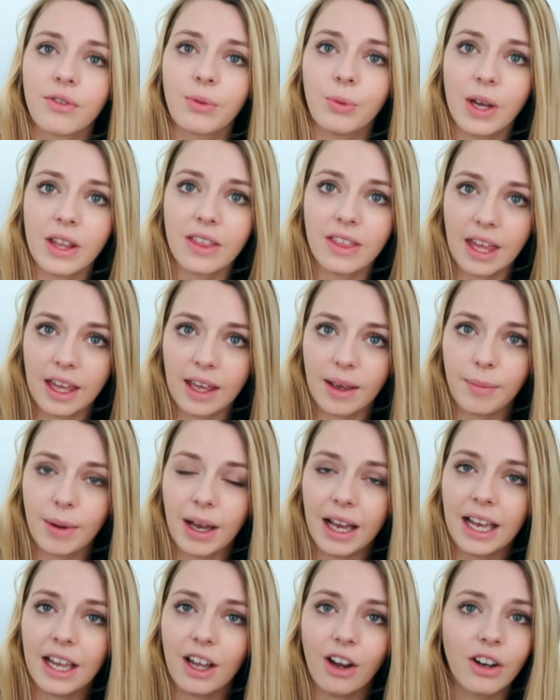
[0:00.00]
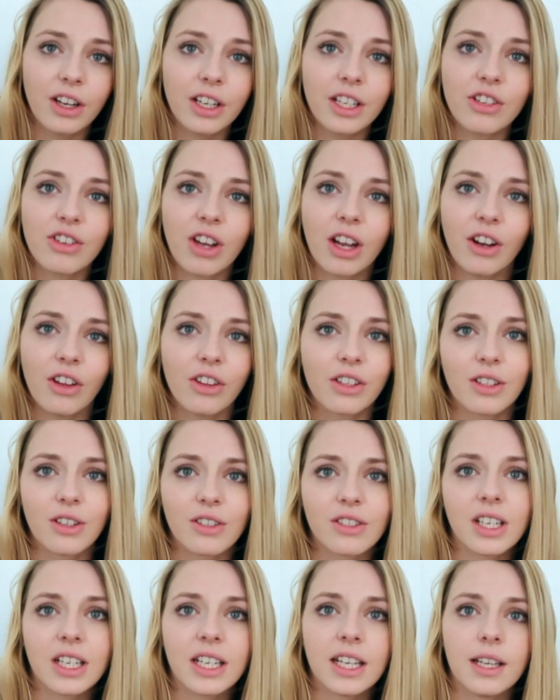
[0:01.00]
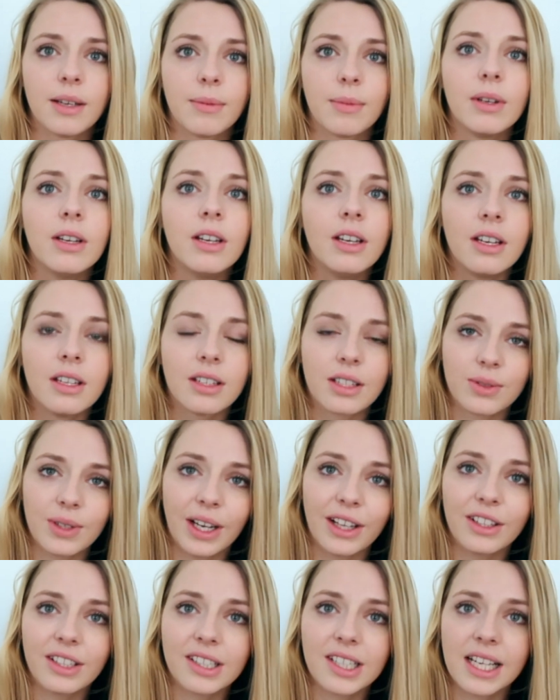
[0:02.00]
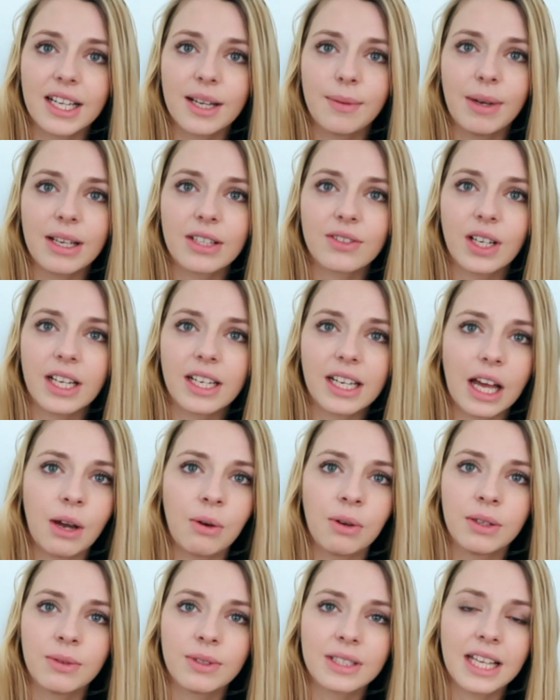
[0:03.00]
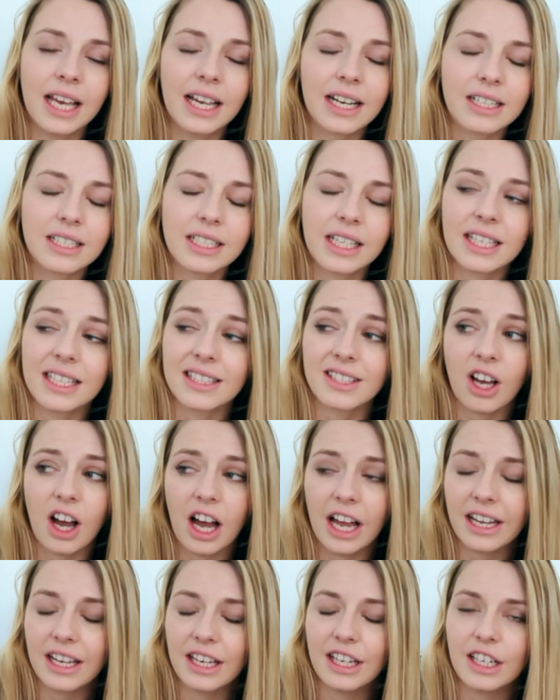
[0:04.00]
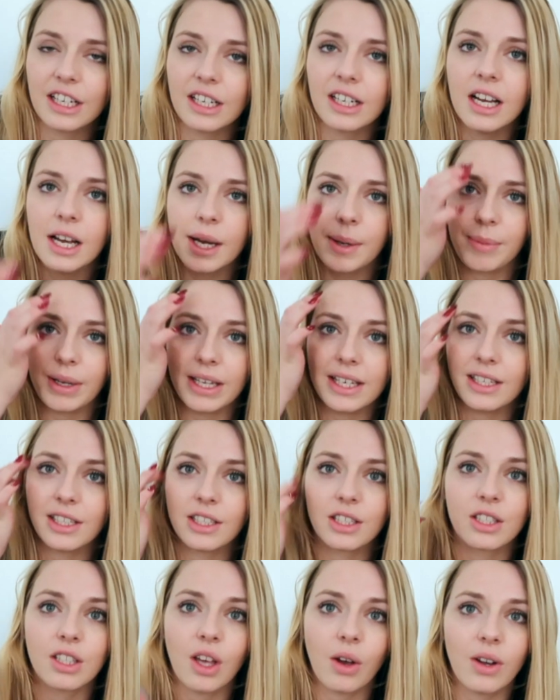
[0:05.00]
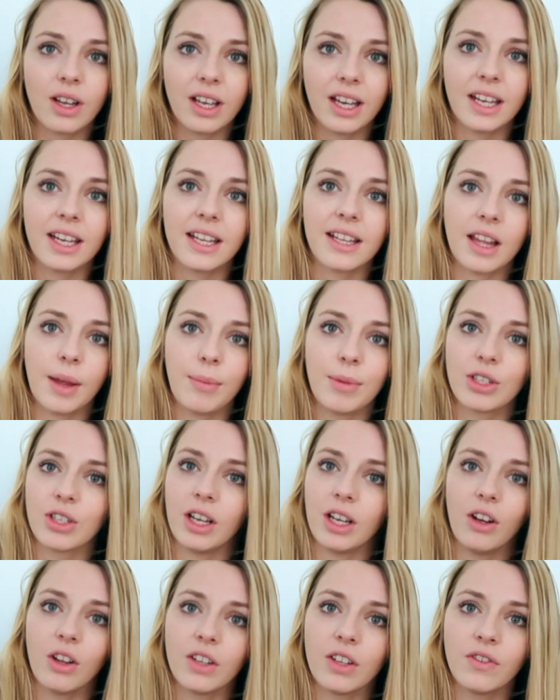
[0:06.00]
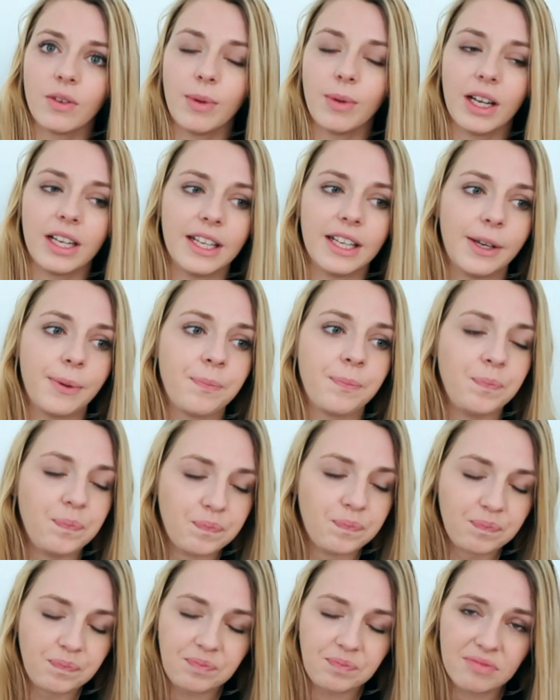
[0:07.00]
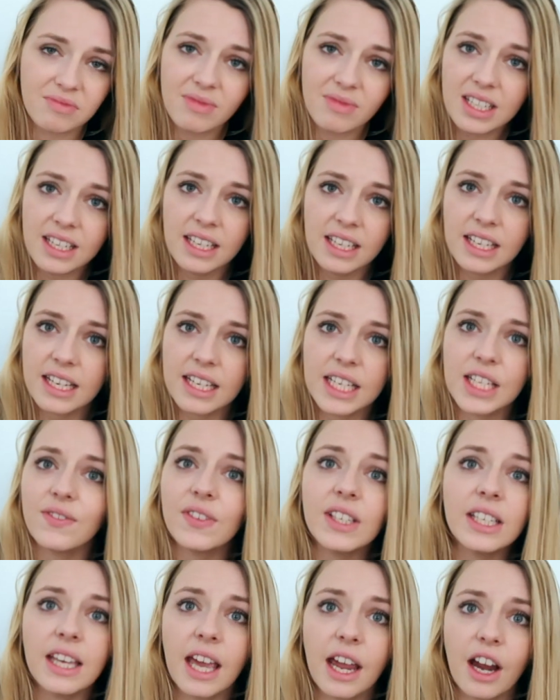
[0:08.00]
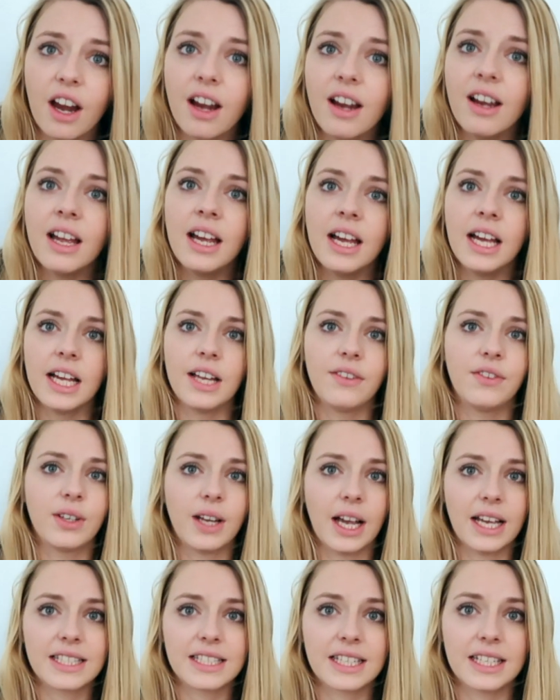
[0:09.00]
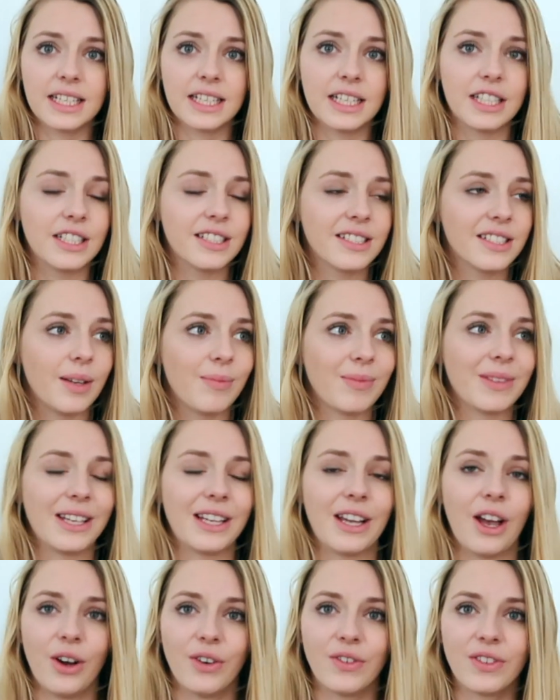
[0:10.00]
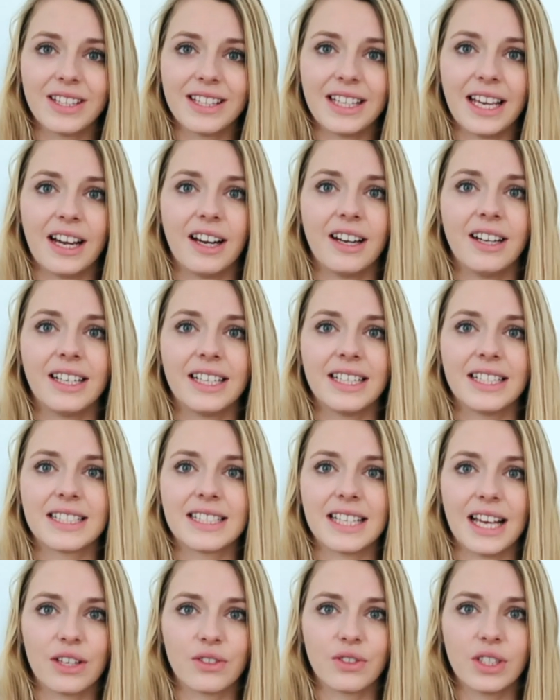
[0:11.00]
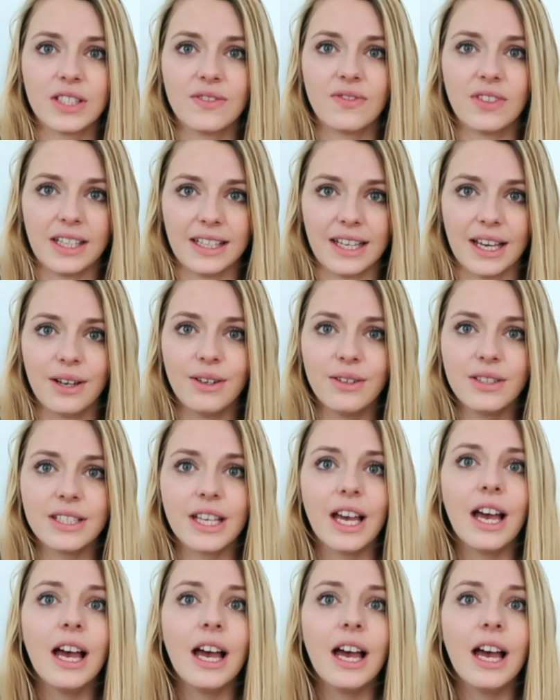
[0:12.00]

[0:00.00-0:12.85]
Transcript: with him. I already tried all the clothes on him. So I look like a mess right now. It was hectic, it's hot in here, but he did so good. He let me try all of them on him. He didn't even care. If you guys can hear something over there, it's Ezra's videos.